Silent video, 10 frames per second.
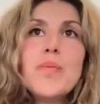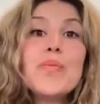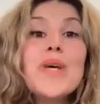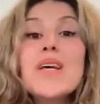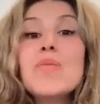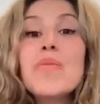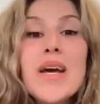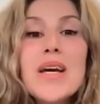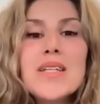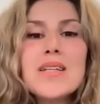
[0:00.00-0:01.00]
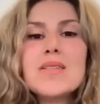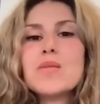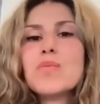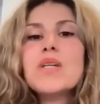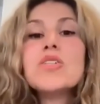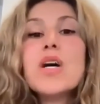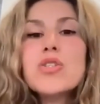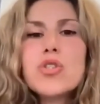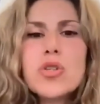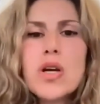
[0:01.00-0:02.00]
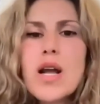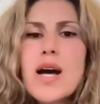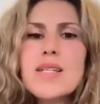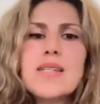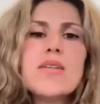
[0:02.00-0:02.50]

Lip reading: being made, and it's industrialized,